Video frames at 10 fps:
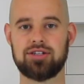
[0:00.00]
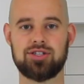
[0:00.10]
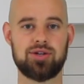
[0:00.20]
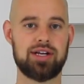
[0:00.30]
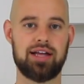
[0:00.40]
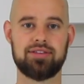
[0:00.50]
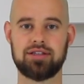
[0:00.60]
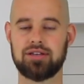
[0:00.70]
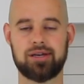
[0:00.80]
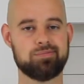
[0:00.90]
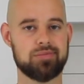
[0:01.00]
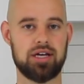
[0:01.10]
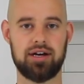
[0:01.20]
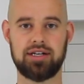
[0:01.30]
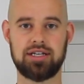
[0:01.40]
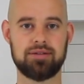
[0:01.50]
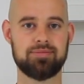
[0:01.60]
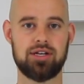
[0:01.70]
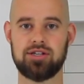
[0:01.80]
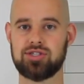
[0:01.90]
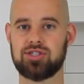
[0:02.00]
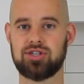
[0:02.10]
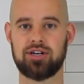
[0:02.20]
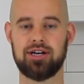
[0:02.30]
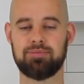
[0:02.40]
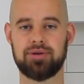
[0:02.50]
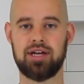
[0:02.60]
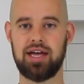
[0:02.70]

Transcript: So you can add things like honey, syrup,